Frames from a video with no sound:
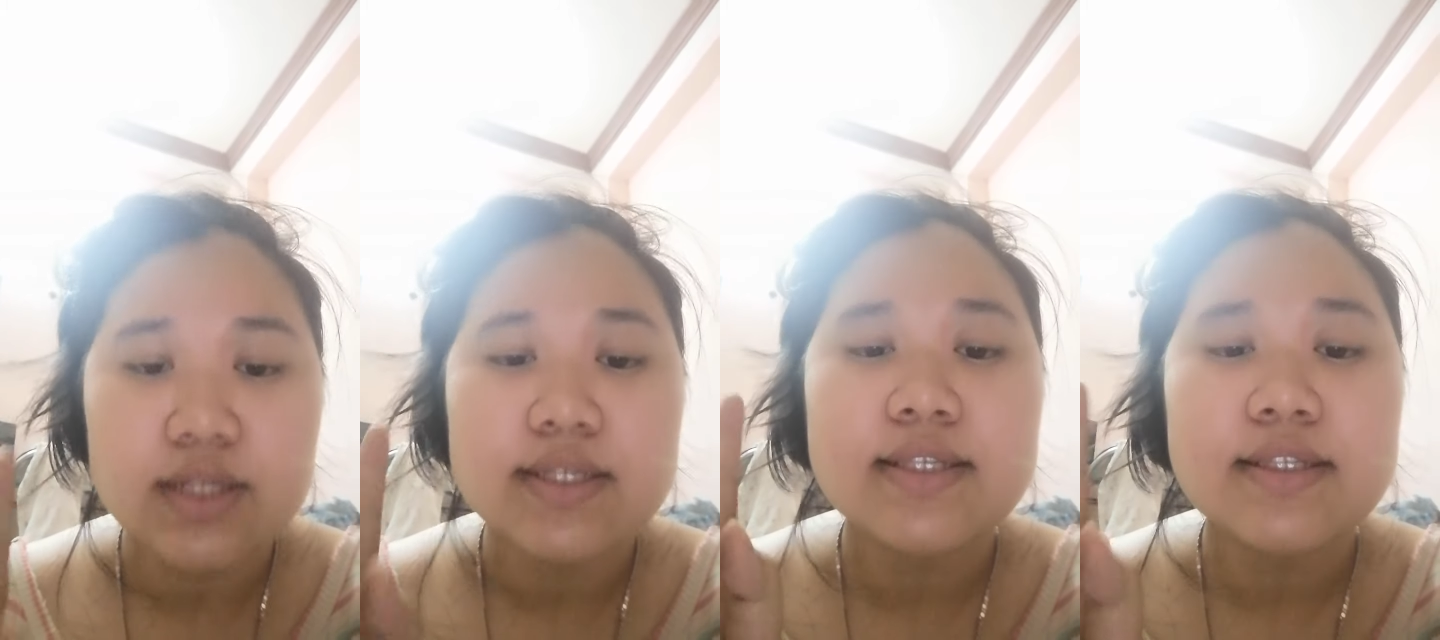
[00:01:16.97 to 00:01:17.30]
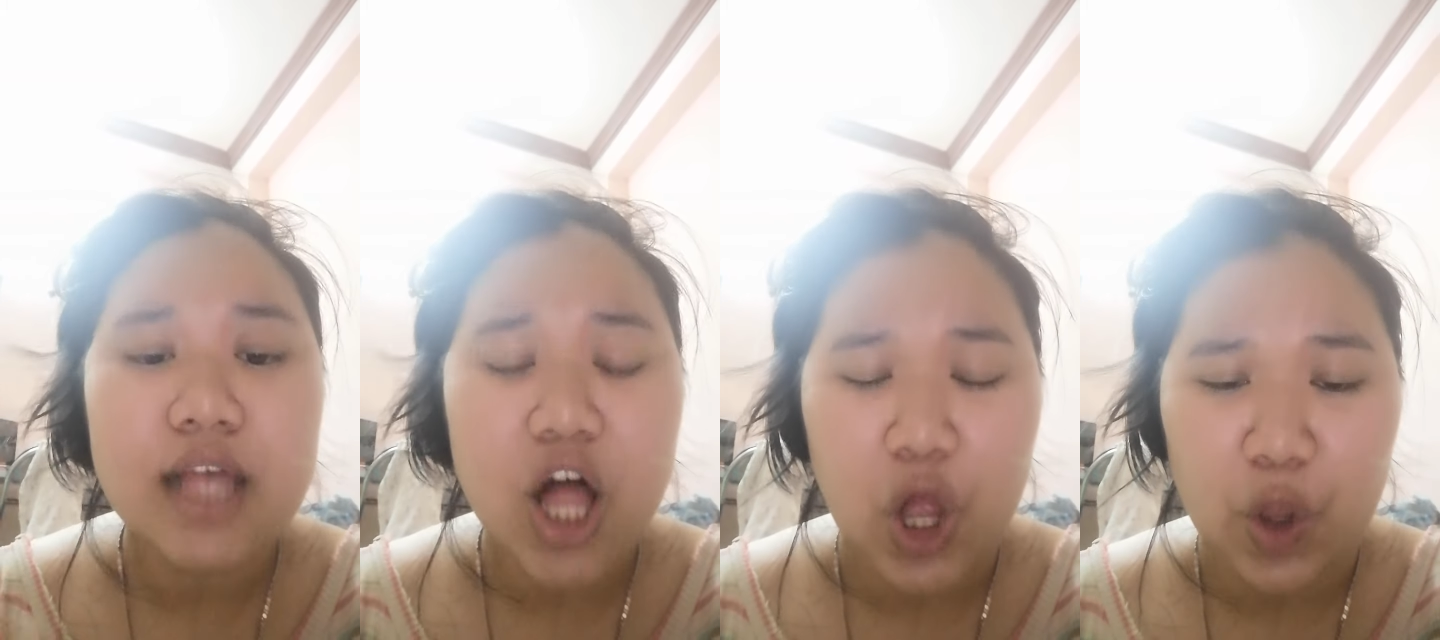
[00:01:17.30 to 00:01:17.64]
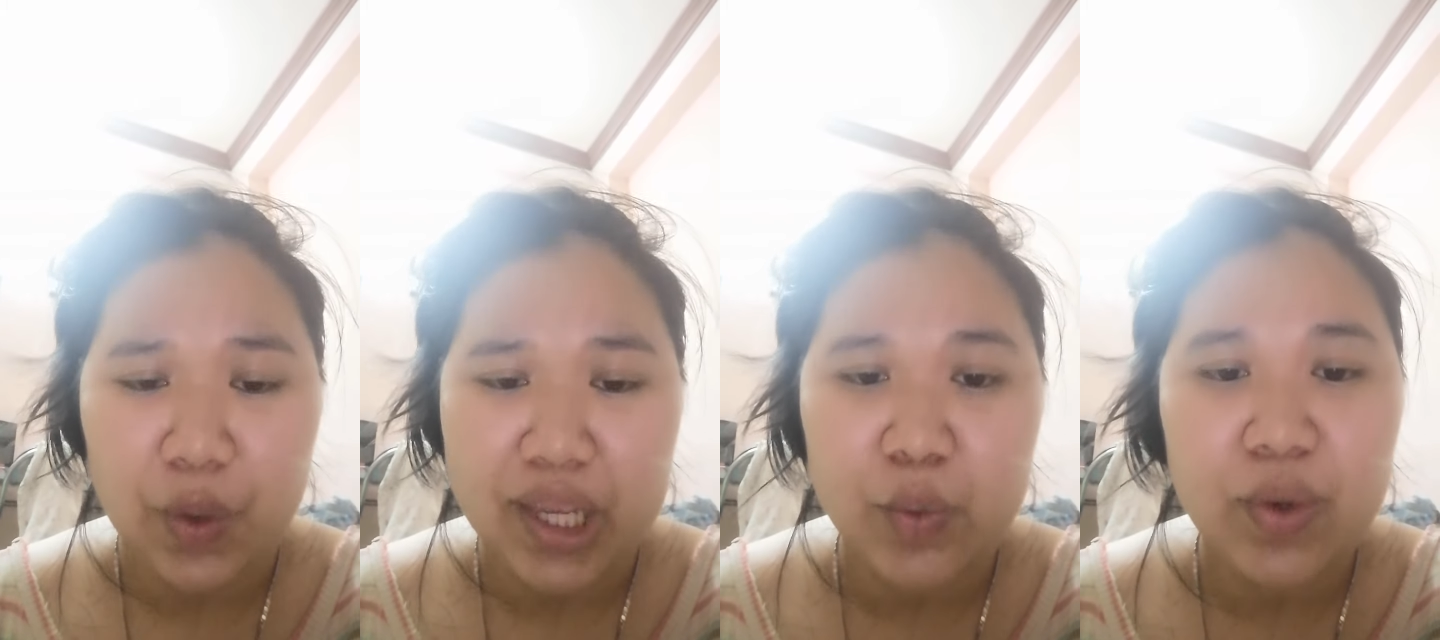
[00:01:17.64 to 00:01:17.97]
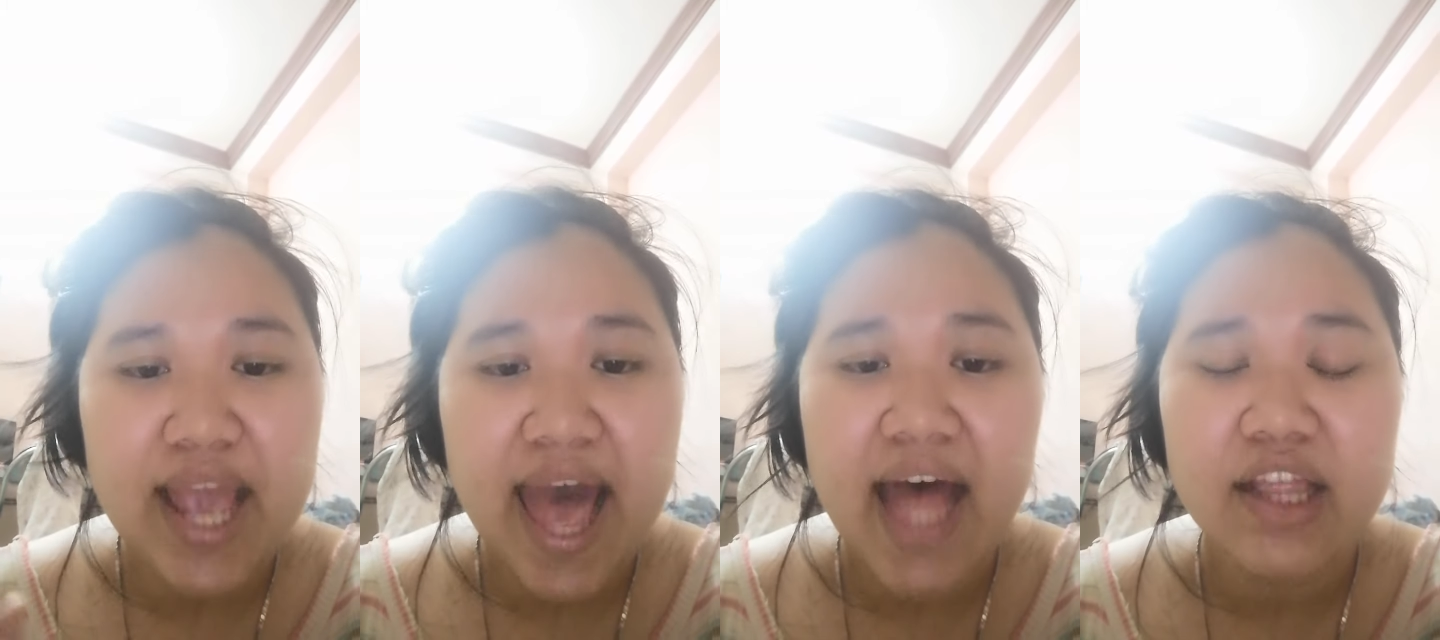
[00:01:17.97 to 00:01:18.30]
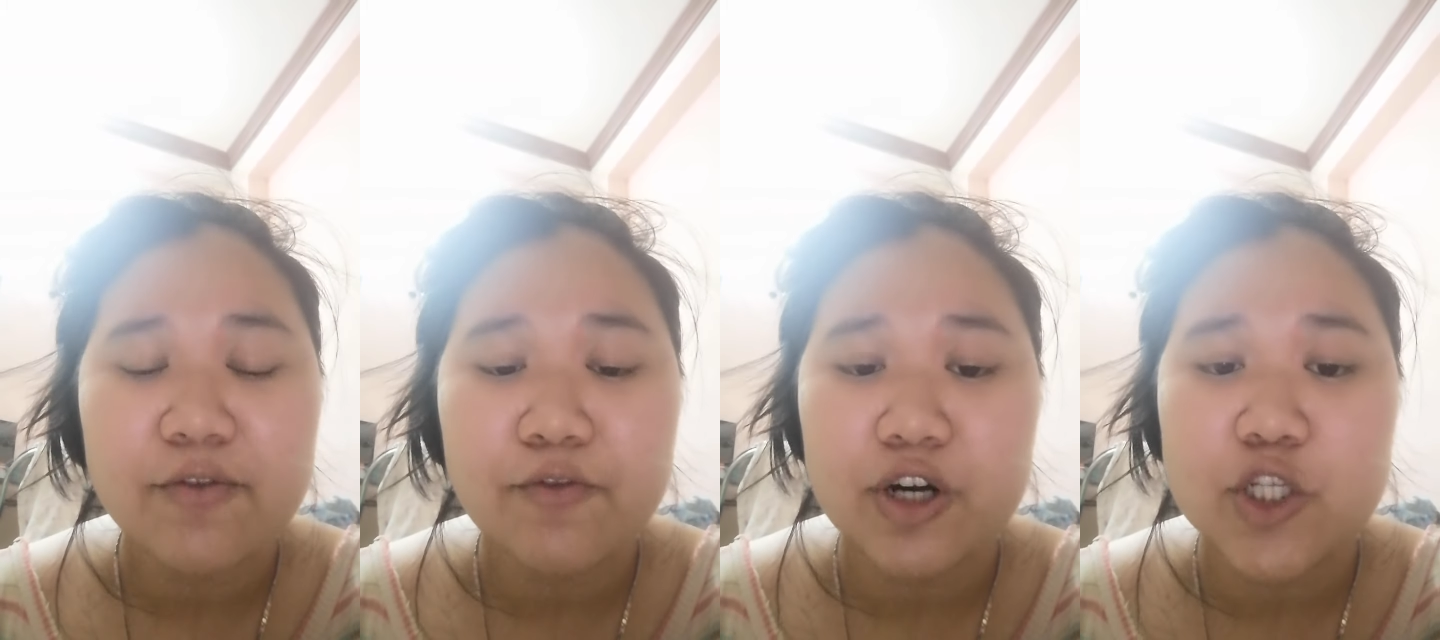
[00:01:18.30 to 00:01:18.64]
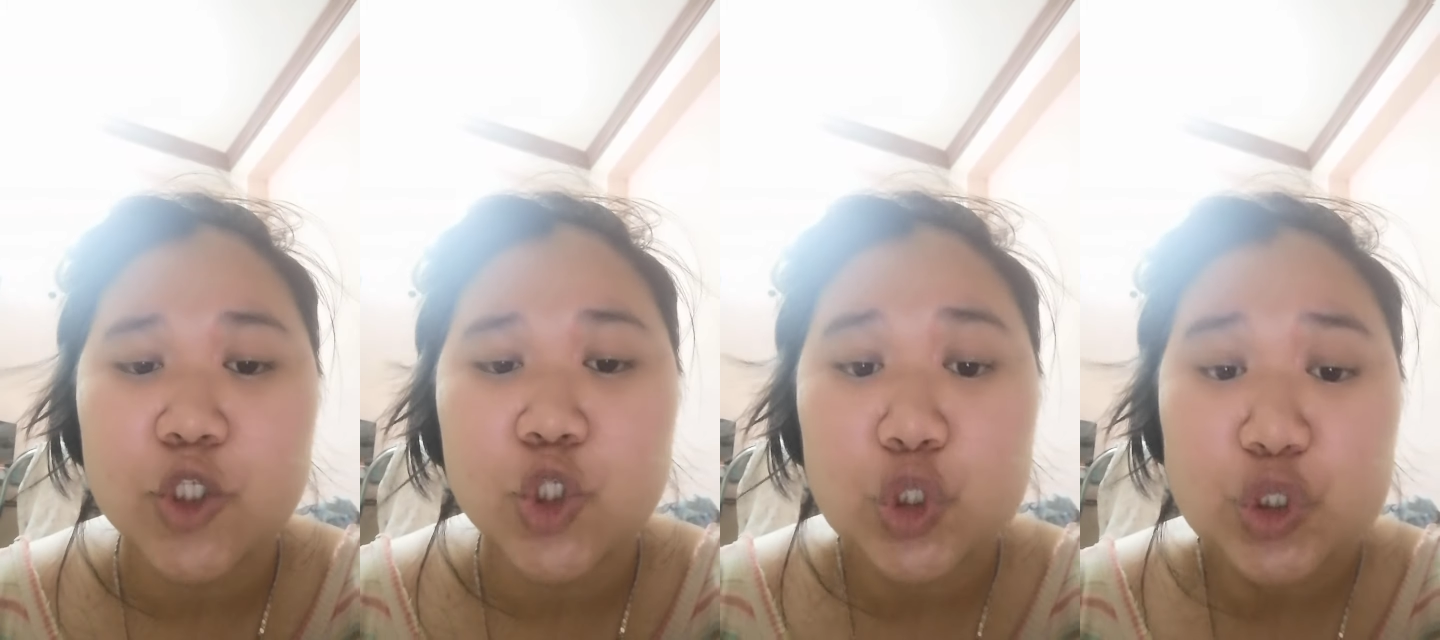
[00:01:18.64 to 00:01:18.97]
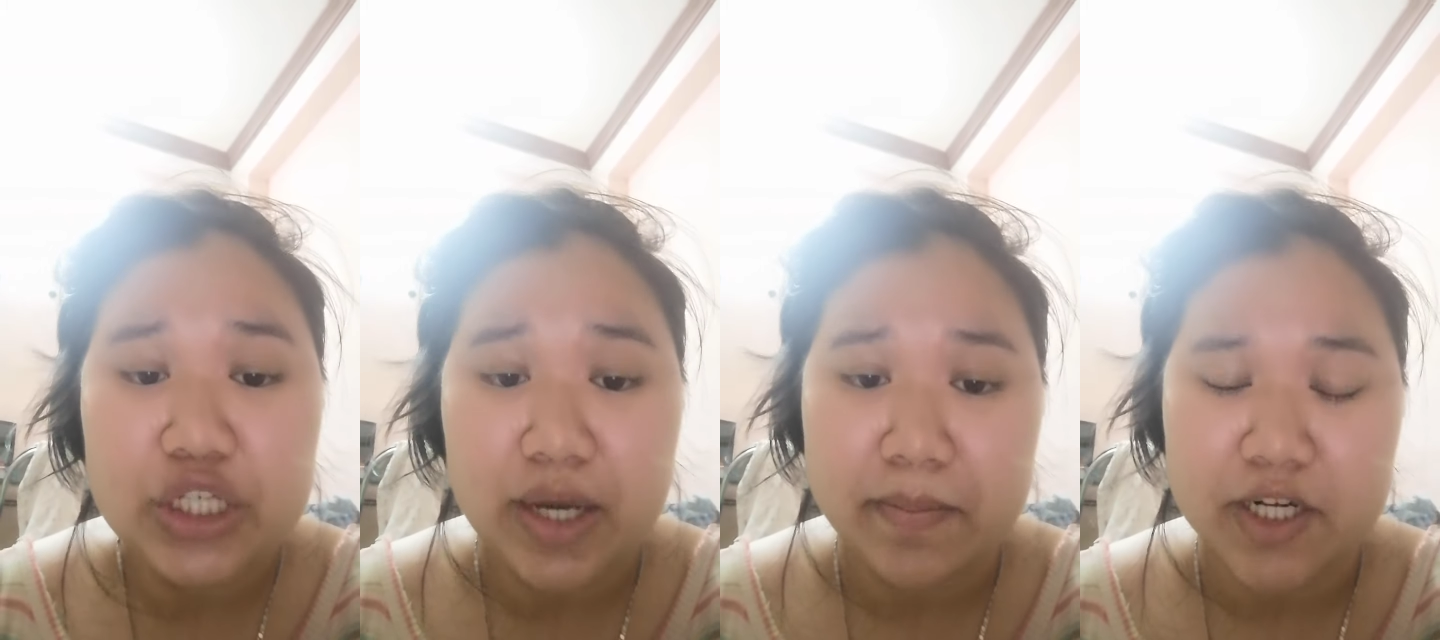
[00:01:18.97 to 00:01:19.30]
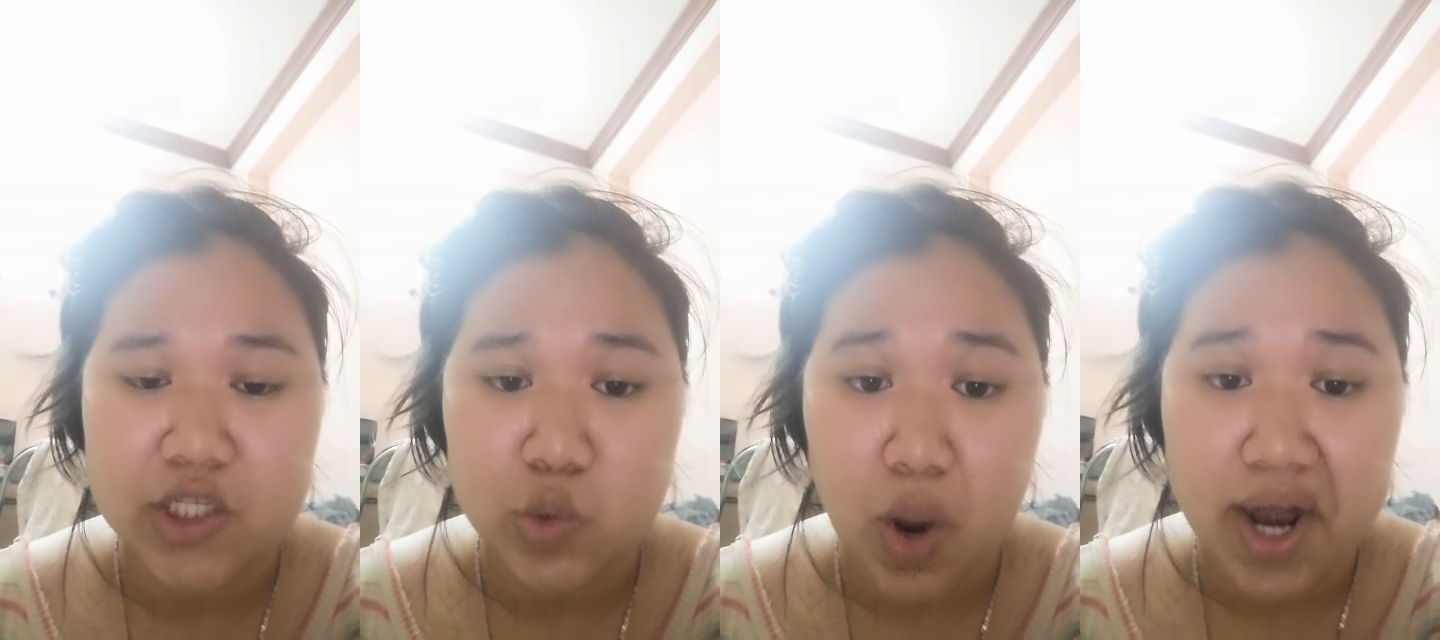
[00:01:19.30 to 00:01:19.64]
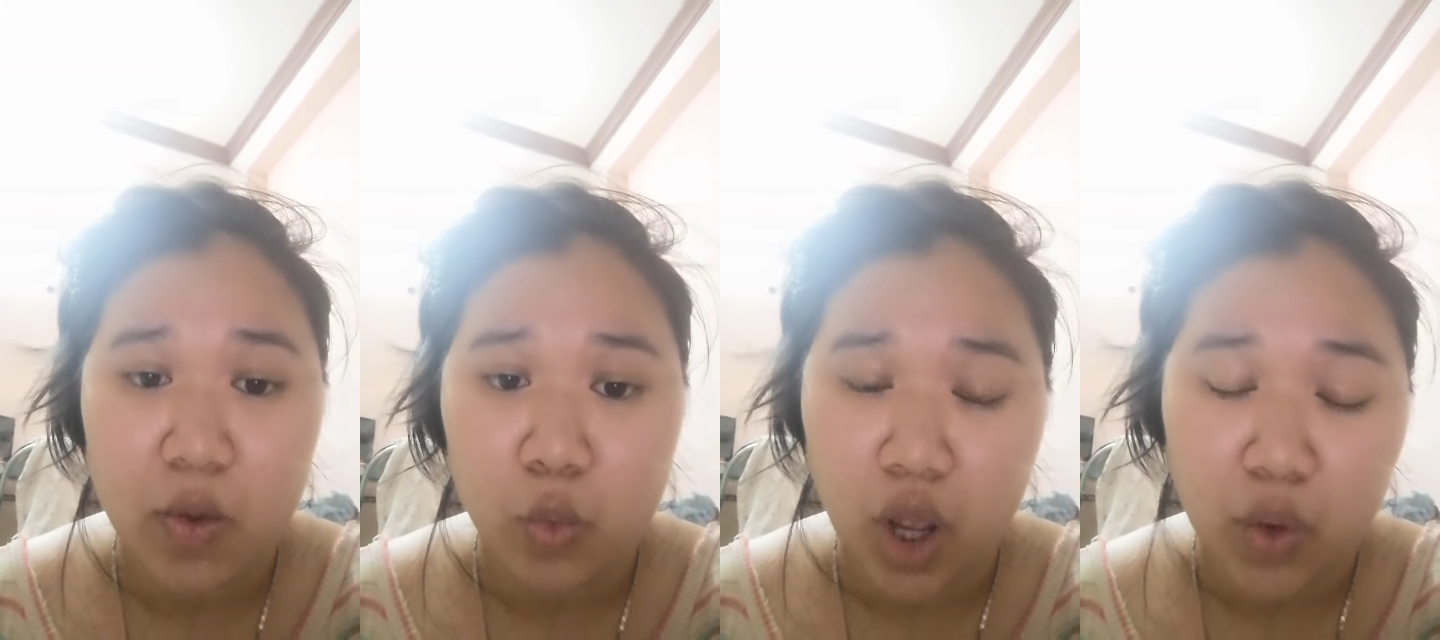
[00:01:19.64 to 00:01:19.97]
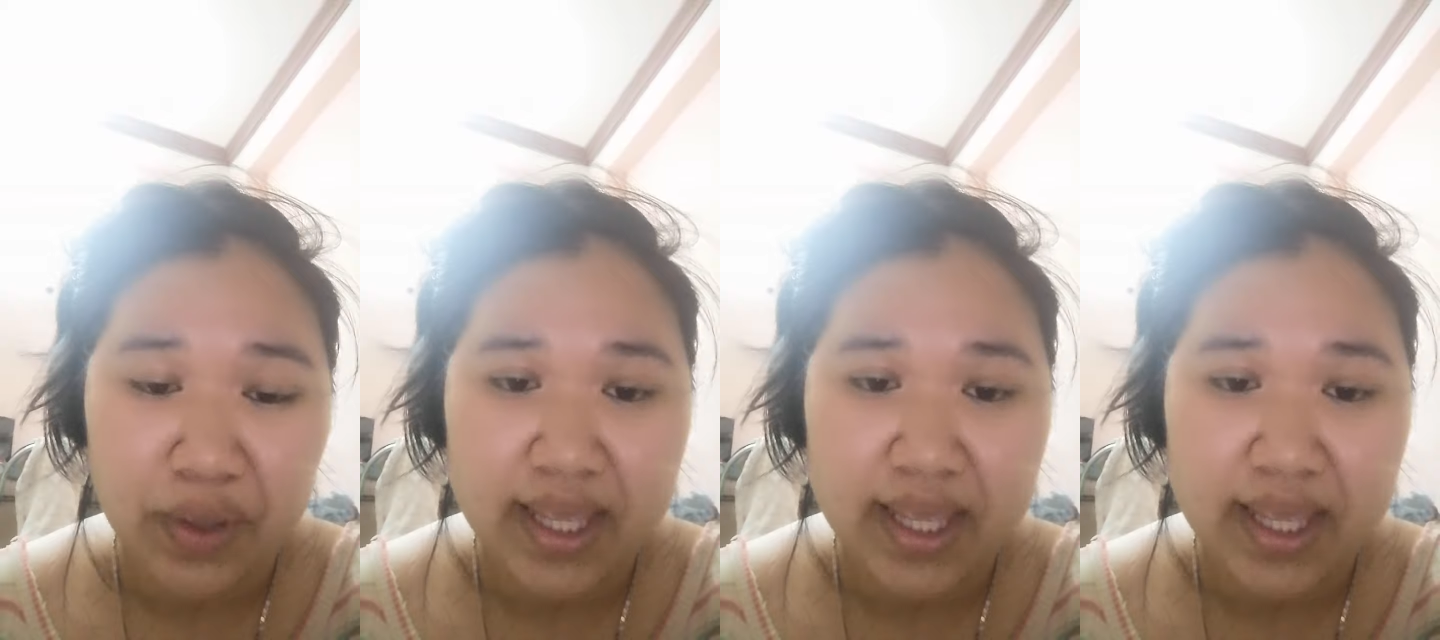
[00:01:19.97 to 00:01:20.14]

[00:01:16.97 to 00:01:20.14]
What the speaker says: So, if we add the first two numbers, 1 and 1,